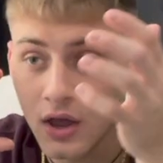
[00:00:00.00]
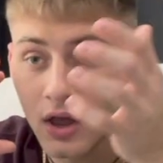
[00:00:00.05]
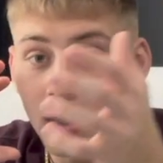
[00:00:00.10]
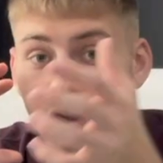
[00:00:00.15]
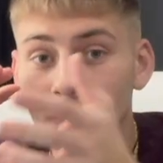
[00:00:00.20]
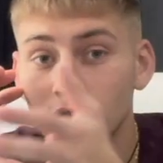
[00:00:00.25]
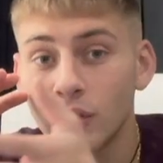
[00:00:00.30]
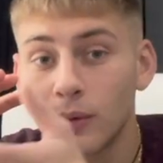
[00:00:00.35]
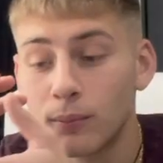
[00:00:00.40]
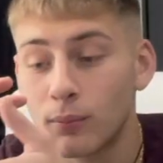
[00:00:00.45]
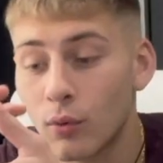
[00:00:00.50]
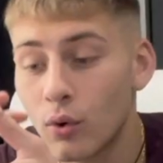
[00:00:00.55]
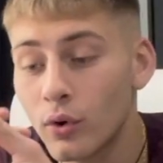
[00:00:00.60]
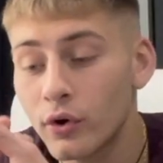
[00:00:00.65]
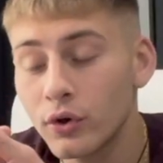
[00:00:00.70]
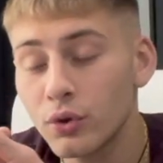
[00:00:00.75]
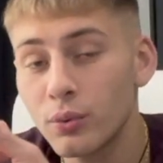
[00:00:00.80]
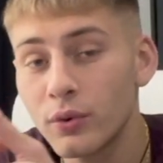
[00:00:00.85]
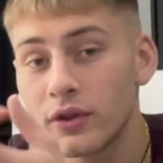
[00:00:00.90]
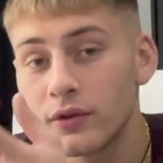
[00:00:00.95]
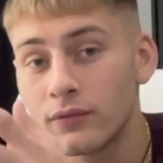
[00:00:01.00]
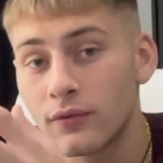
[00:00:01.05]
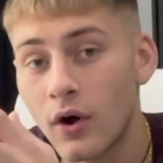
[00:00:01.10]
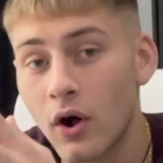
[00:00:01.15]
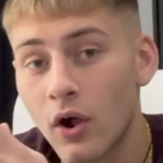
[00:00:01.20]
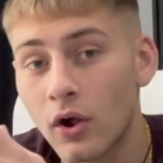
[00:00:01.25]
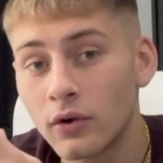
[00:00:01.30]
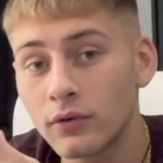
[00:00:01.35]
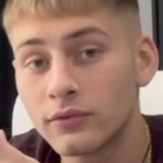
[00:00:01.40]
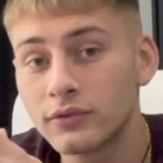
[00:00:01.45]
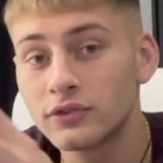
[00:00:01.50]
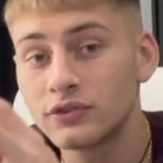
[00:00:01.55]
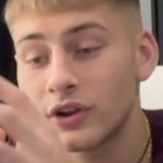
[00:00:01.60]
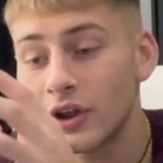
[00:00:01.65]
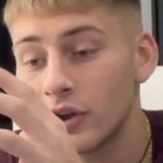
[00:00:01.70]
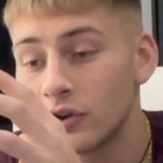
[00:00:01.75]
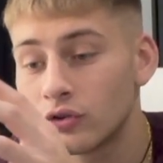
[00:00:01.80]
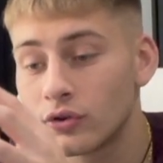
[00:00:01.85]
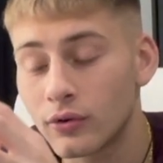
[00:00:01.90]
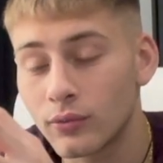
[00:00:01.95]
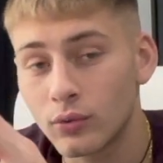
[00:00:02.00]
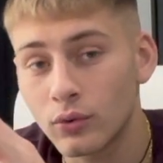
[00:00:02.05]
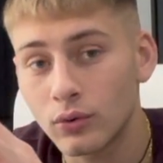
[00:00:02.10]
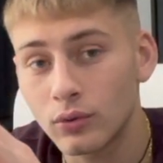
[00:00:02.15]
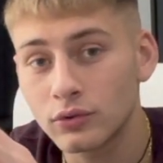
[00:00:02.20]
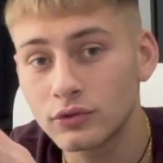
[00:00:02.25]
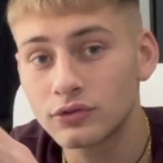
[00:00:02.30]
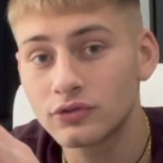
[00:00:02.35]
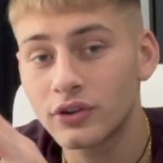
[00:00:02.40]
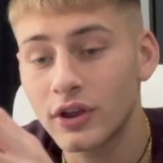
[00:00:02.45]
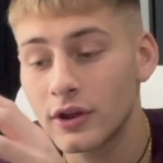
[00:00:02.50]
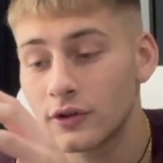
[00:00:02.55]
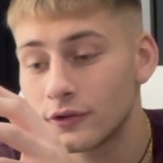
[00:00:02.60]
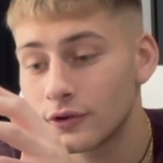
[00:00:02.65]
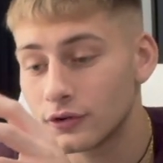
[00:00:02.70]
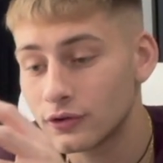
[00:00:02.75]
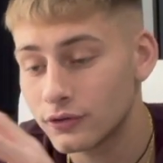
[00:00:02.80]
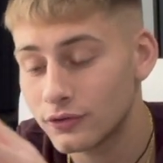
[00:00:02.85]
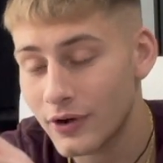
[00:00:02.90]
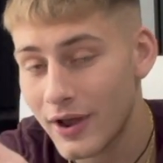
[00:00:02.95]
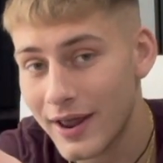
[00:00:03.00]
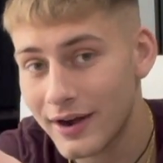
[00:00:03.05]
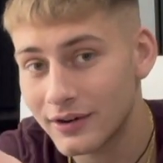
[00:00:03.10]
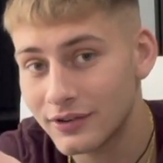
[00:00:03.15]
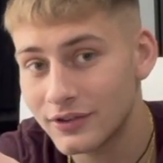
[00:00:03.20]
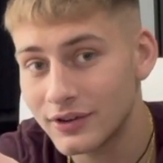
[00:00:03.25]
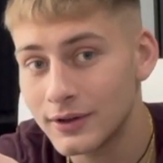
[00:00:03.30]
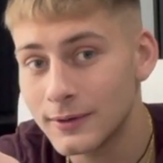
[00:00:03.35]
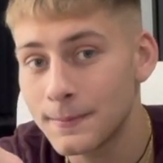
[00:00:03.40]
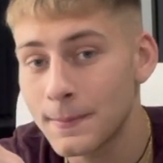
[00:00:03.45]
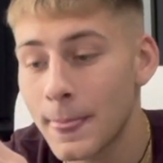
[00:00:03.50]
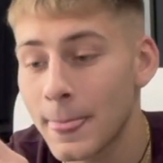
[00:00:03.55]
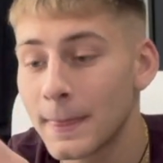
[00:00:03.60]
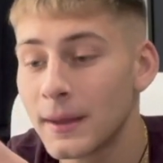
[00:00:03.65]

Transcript: The more you evolve, change your rules, change your strategy,